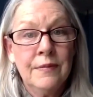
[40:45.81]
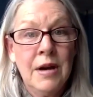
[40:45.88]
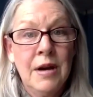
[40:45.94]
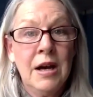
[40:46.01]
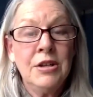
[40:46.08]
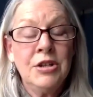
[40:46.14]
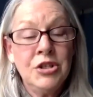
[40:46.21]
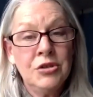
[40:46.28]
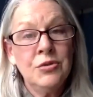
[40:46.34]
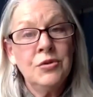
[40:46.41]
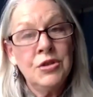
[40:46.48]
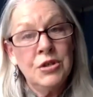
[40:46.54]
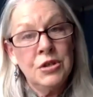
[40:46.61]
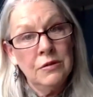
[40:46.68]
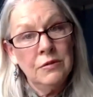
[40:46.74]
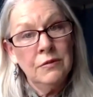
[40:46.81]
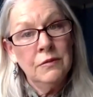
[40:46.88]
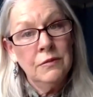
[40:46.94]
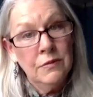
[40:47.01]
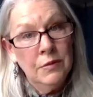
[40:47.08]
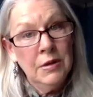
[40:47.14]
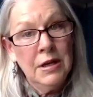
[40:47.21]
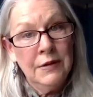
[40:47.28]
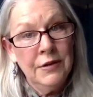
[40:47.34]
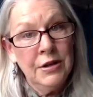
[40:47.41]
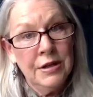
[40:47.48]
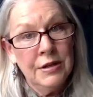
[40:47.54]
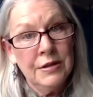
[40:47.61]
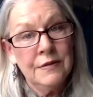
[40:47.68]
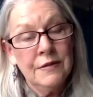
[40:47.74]
I choose to, whatever it
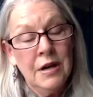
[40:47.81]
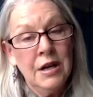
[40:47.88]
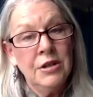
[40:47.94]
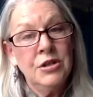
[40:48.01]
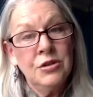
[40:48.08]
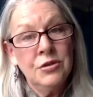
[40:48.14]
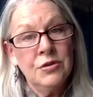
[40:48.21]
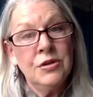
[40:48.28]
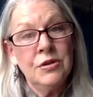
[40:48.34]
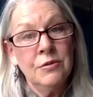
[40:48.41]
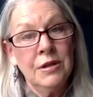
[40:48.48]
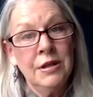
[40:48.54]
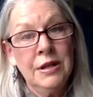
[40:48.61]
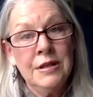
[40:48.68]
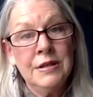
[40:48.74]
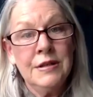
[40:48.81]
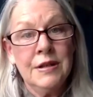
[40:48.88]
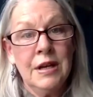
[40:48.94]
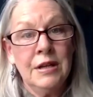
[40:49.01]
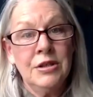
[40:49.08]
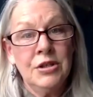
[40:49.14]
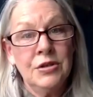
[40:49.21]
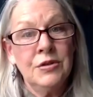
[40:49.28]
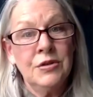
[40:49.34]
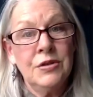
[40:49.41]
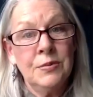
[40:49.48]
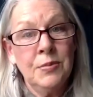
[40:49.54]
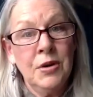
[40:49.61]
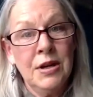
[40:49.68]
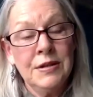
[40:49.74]
is. I choose to release. I choose
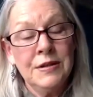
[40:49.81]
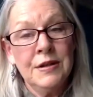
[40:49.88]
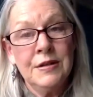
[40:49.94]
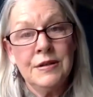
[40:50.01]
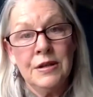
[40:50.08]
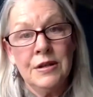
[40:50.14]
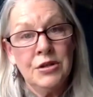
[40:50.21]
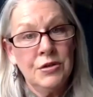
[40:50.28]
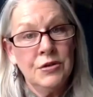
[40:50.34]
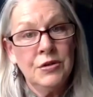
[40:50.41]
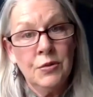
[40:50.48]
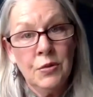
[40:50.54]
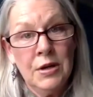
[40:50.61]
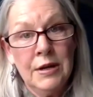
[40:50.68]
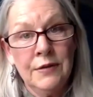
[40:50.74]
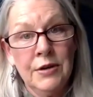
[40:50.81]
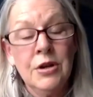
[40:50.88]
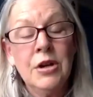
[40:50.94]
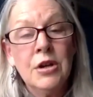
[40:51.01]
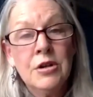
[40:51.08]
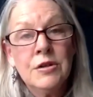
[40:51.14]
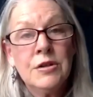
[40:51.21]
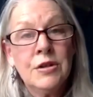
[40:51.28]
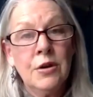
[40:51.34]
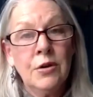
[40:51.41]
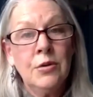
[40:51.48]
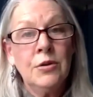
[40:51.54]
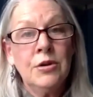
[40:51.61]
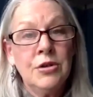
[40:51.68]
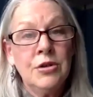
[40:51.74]
to process. I choose to whatever.
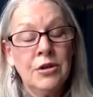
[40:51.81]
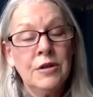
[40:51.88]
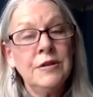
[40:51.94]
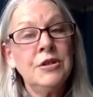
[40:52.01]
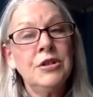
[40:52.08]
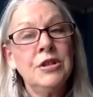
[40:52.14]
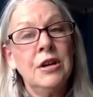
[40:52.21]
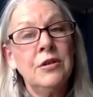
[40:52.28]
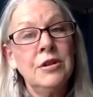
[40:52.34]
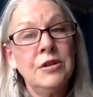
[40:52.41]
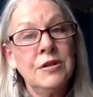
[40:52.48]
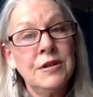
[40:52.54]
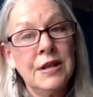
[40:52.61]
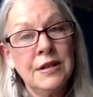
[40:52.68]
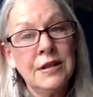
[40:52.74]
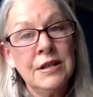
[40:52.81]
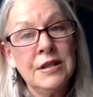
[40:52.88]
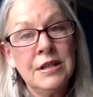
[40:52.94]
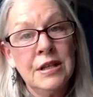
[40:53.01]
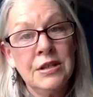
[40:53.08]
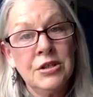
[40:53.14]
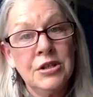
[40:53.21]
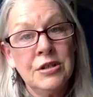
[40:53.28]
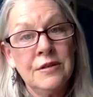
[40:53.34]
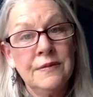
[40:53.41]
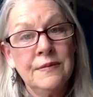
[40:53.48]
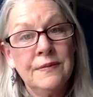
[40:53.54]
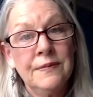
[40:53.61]
So you turn on the shower, you set the intention.